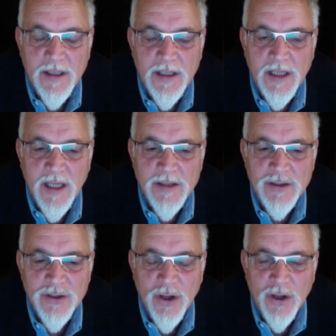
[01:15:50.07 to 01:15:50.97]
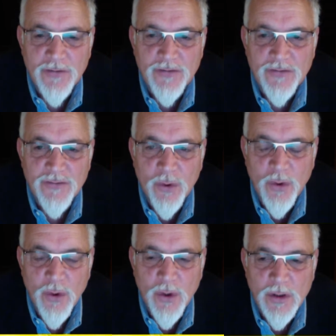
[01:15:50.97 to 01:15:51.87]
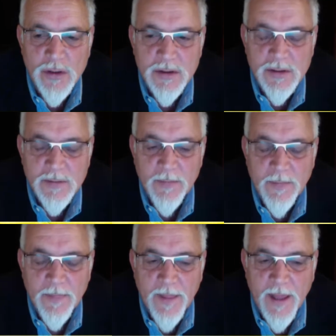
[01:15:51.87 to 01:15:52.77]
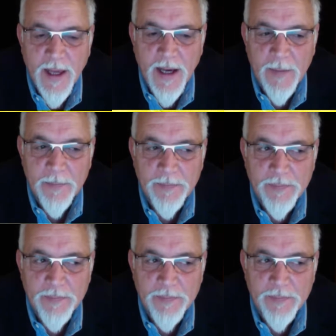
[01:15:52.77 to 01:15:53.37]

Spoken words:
King John saw the